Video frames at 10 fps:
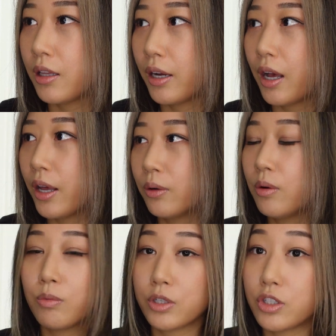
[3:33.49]
Like, I don't
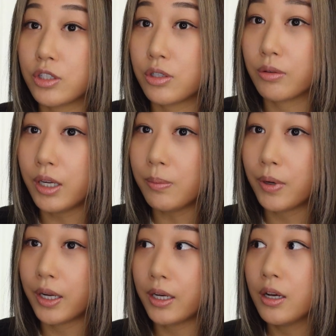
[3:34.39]
know what she's doing,
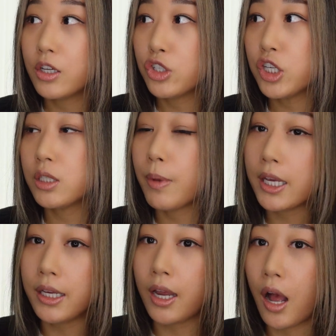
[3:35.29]
but she's
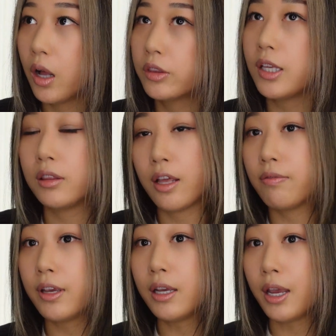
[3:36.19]
making healthy
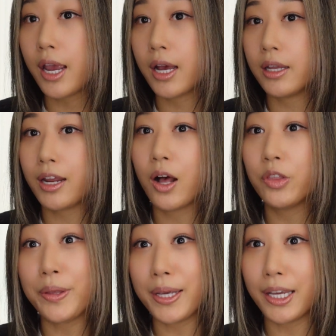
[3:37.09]
living and
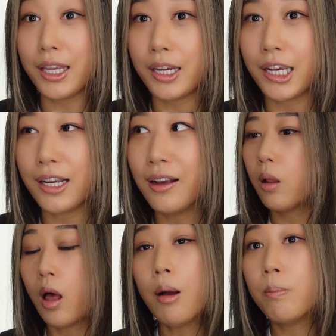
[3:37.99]
healthy eating a
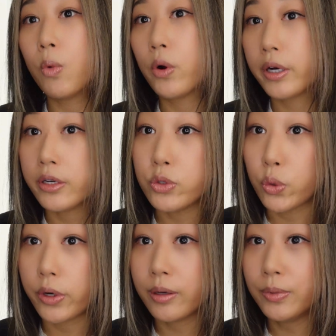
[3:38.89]
lot more
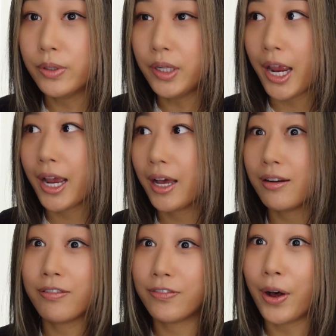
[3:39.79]
enjoyable
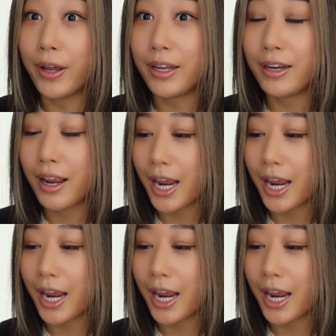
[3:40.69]
and fun.